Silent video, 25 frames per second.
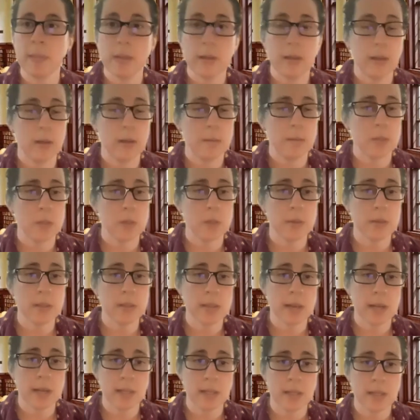Um, so as
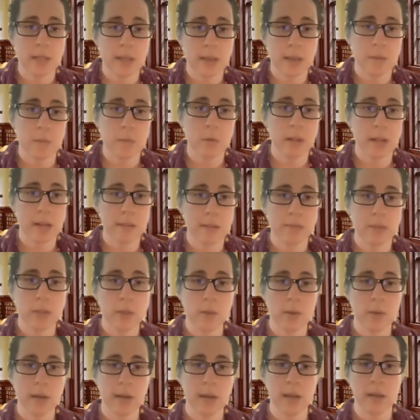Sally said, we'll have
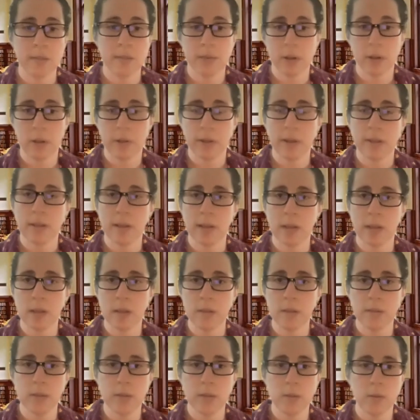Q&A following the
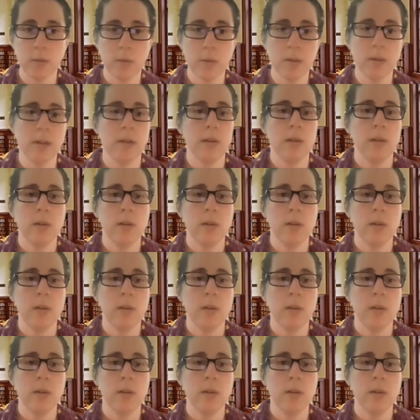interview.